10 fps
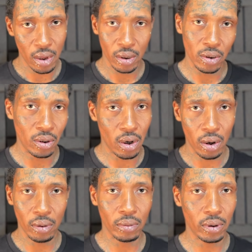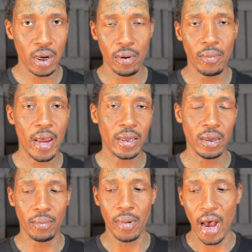you know, coming back to
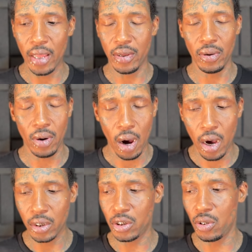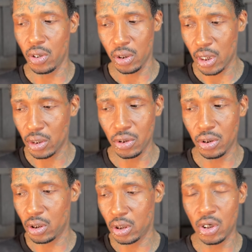bother you, haunt you,
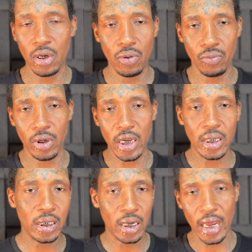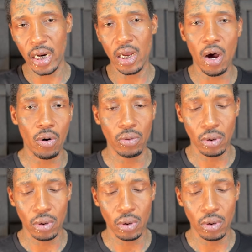until you release it, let it go.